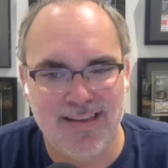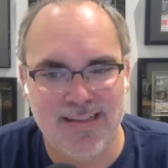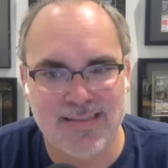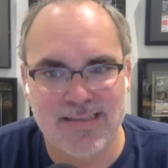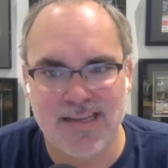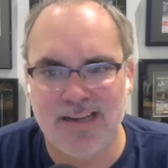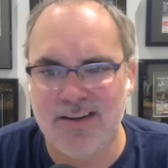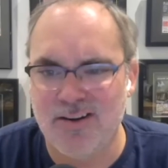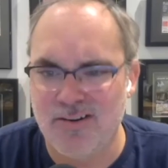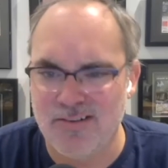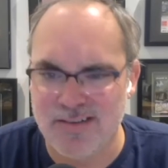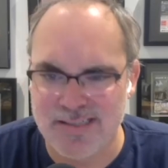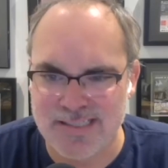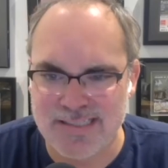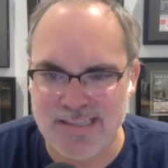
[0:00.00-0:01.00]
it's kind of
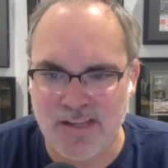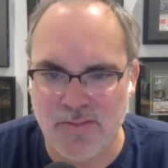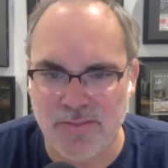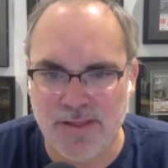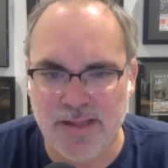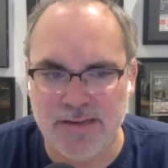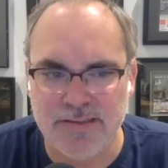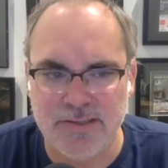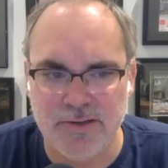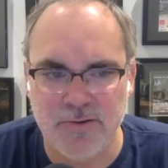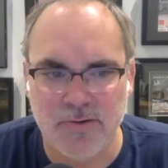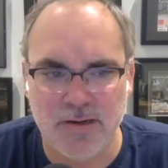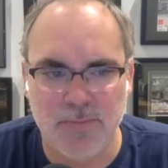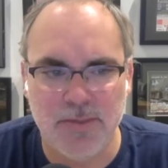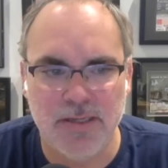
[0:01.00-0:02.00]
hard to sell that. Do you
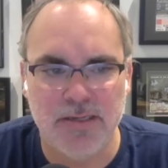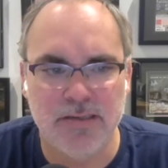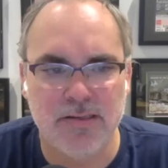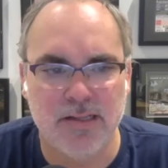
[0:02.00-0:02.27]
know what I mean?